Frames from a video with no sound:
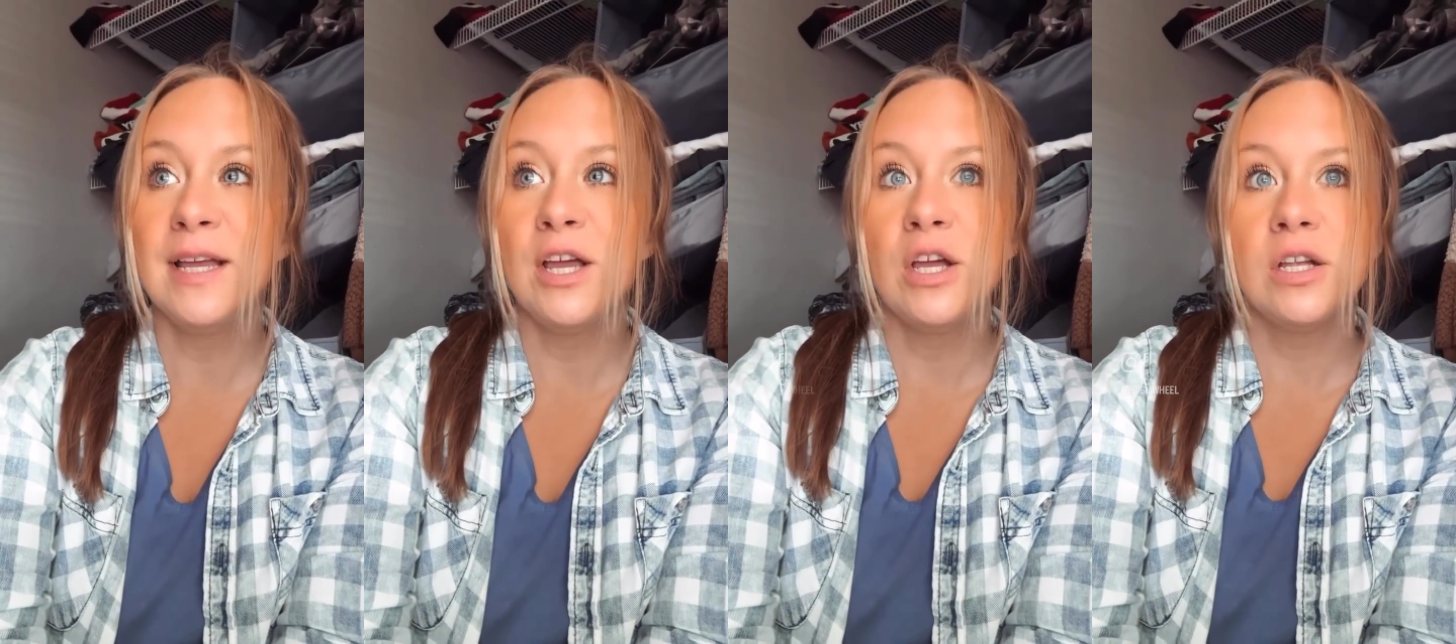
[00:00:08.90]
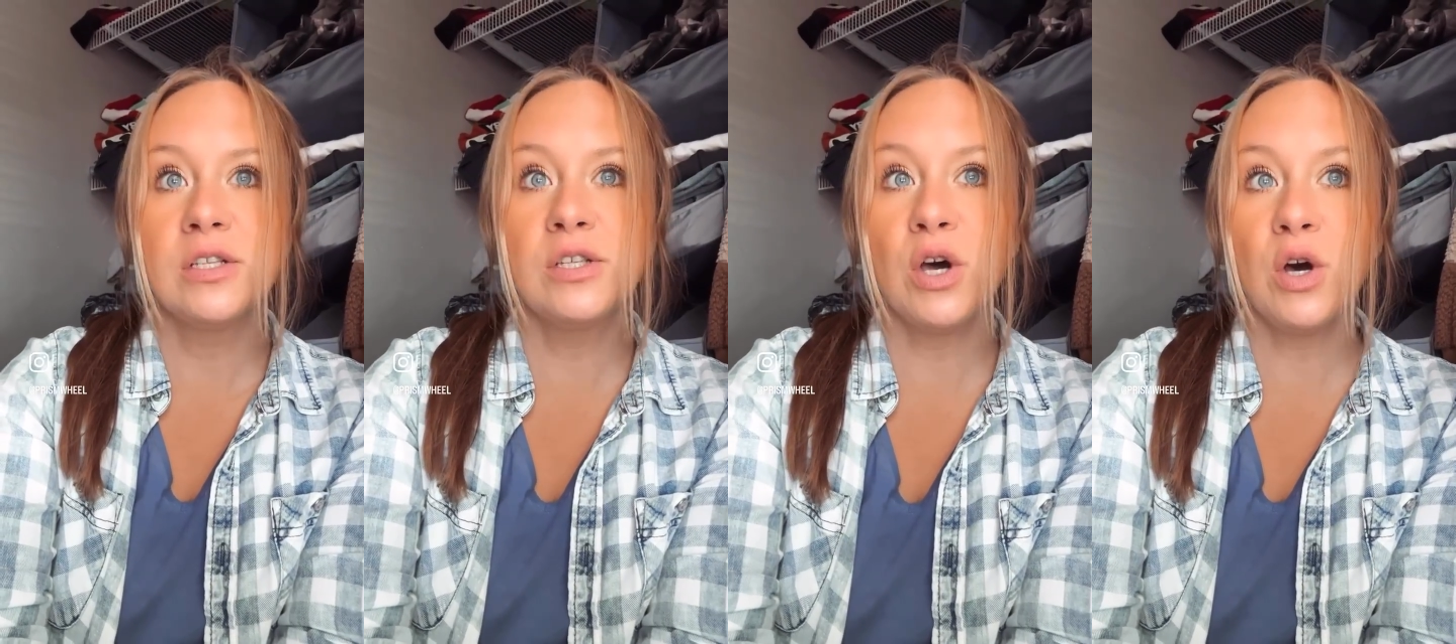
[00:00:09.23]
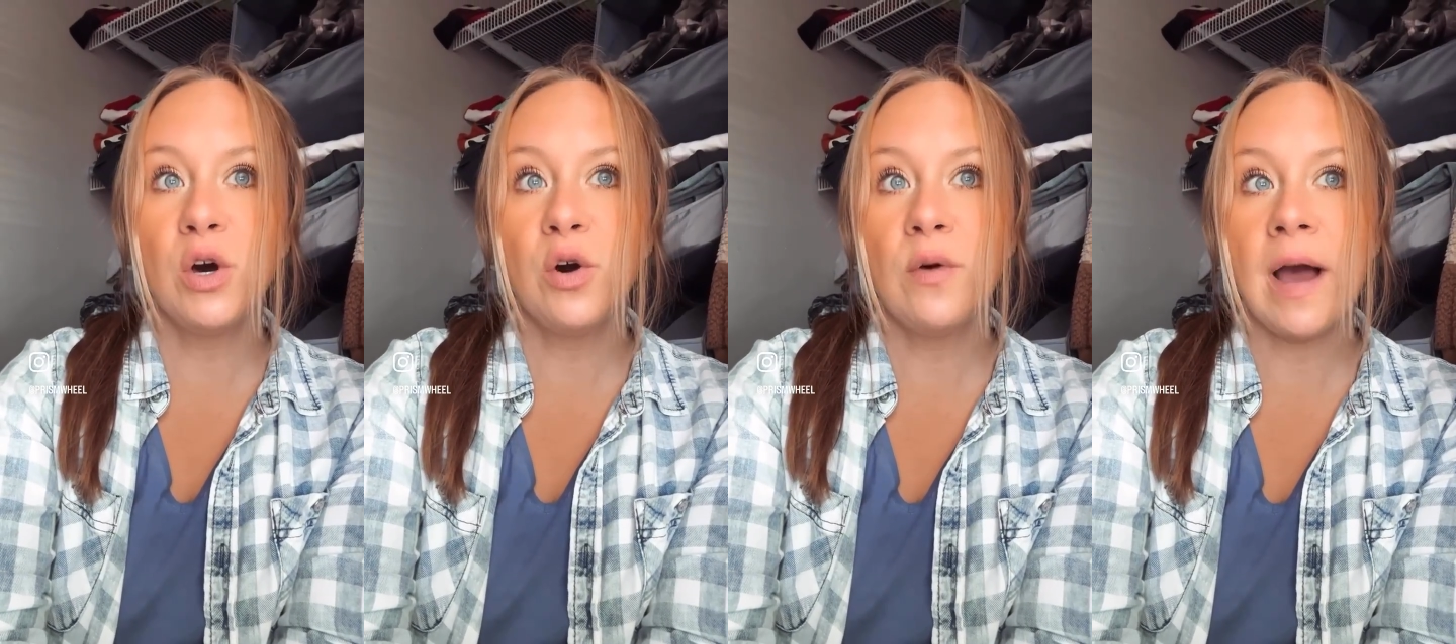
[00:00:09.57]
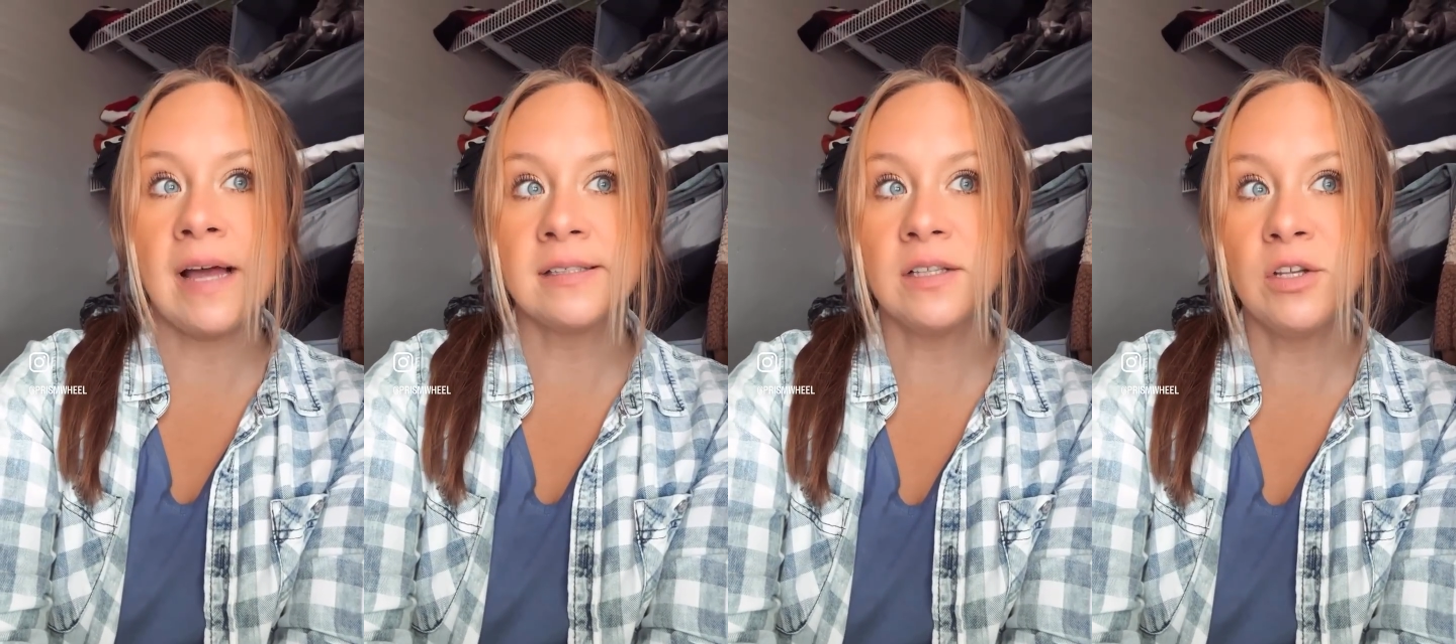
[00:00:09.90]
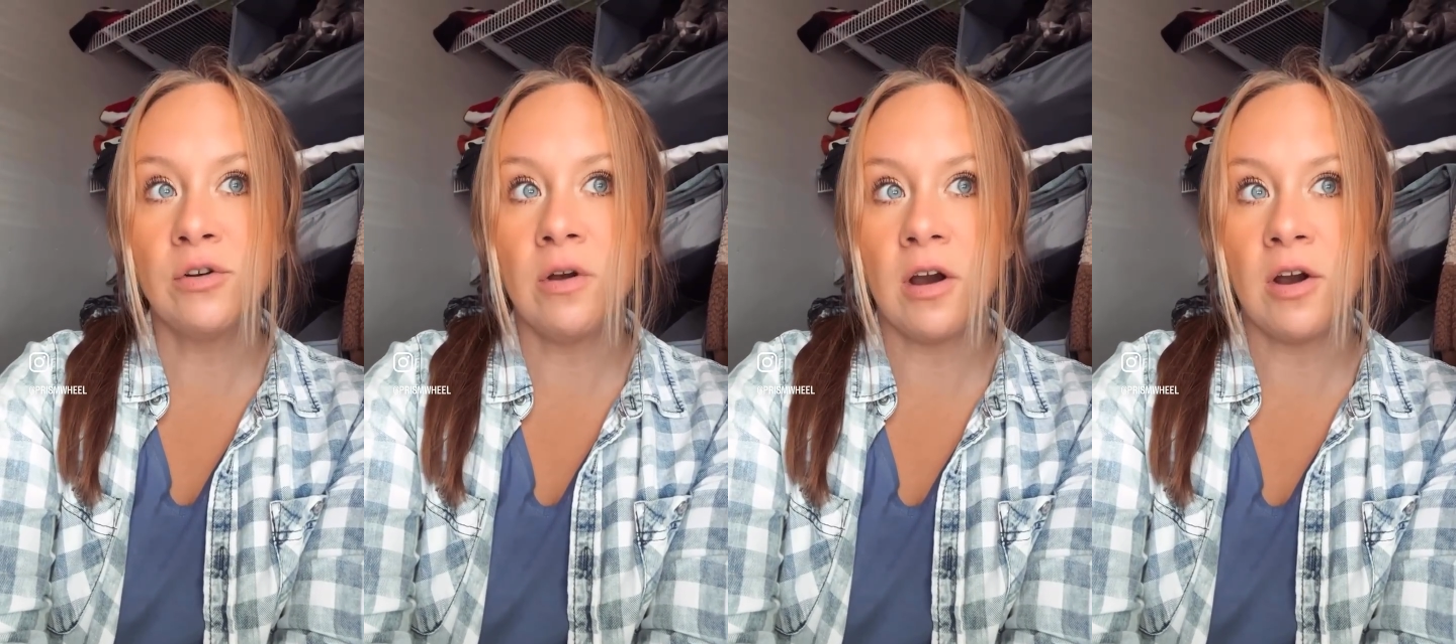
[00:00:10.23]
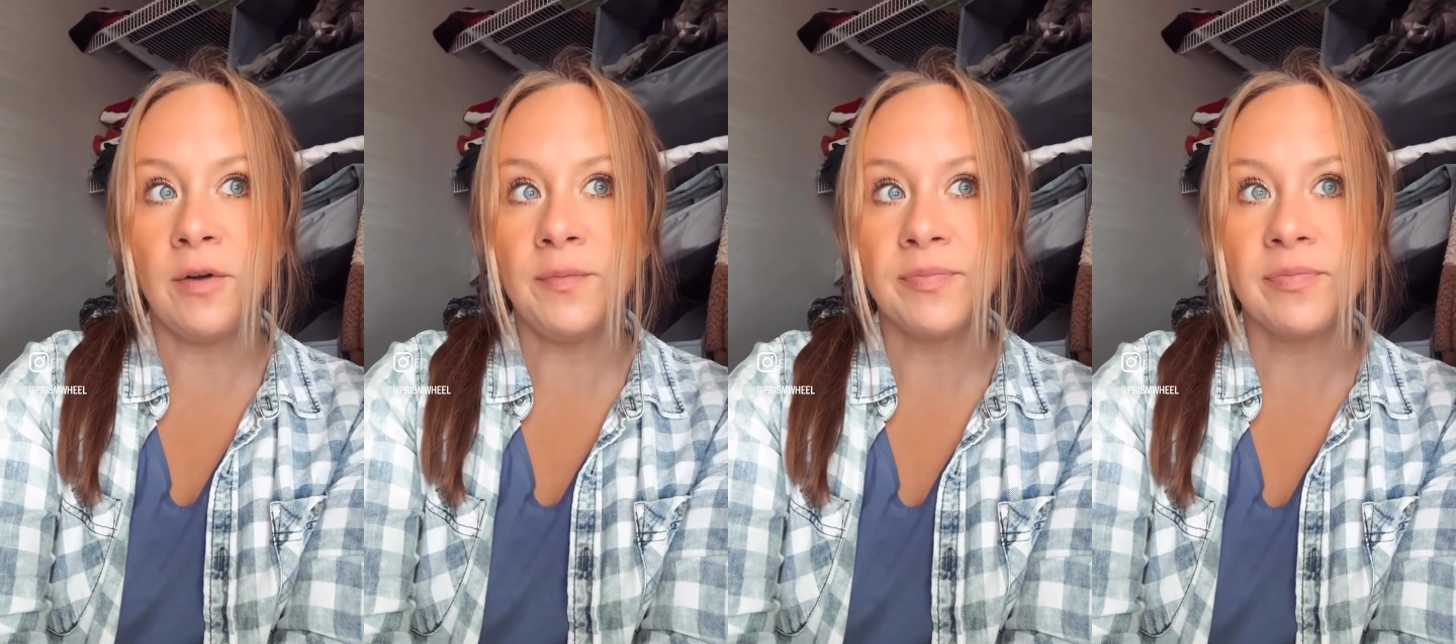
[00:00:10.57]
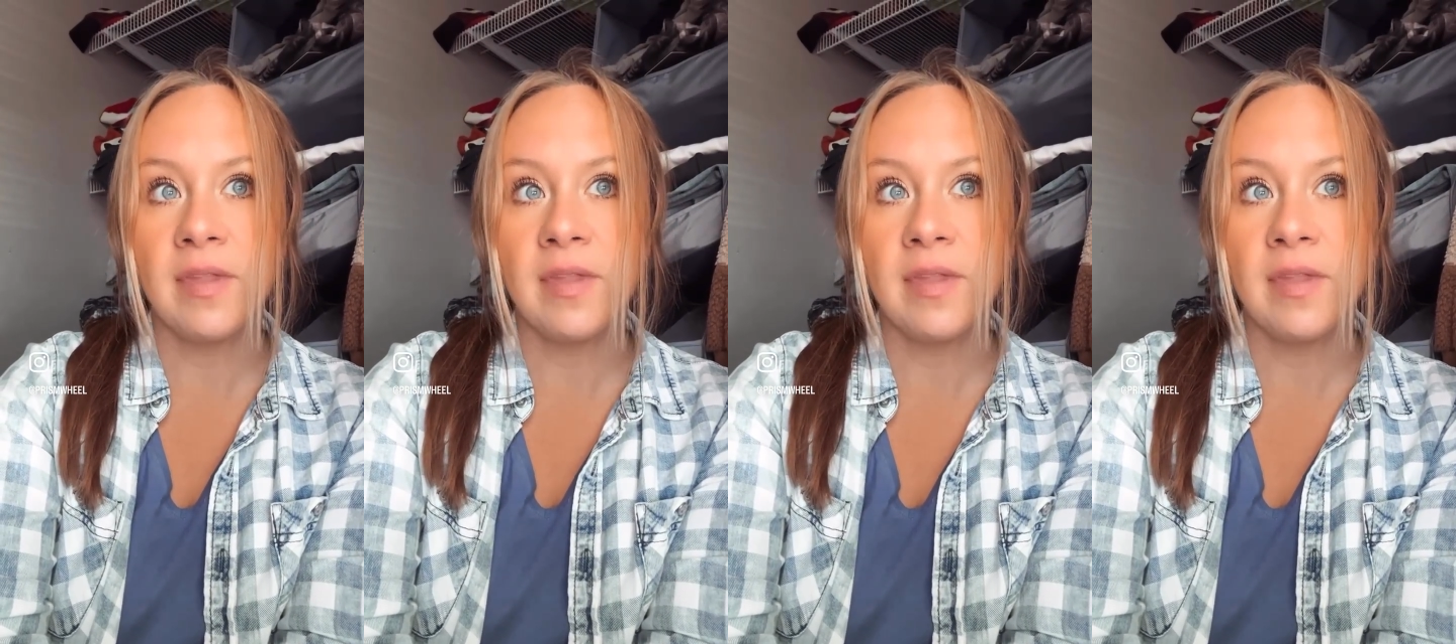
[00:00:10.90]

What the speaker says: So as a little girl,